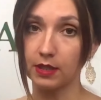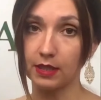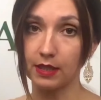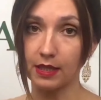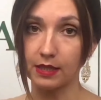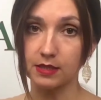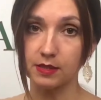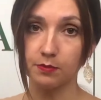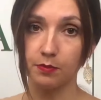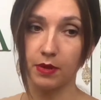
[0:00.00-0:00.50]
a
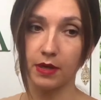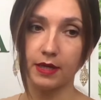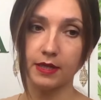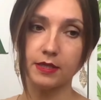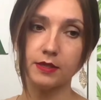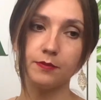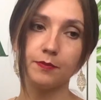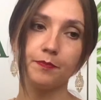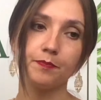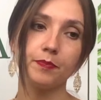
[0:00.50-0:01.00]
glass
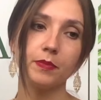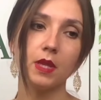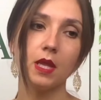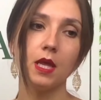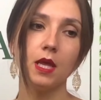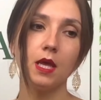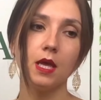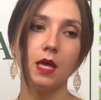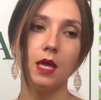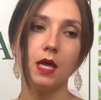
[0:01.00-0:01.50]
part.
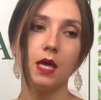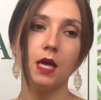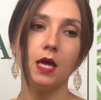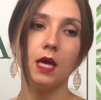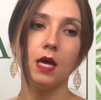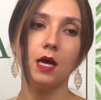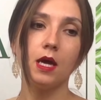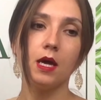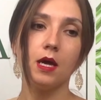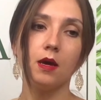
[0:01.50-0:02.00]

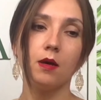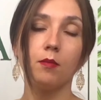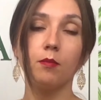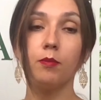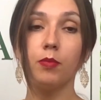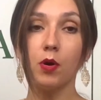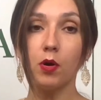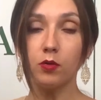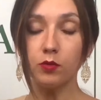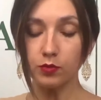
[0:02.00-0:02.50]

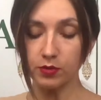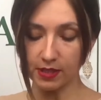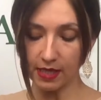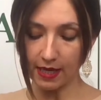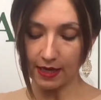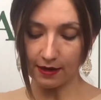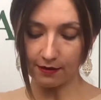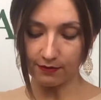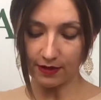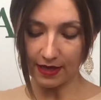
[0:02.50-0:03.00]
Both
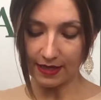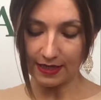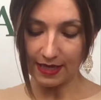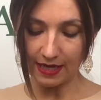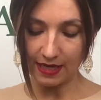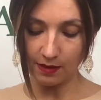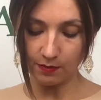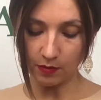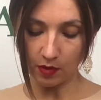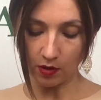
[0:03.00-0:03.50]
have a
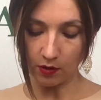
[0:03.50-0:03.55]
name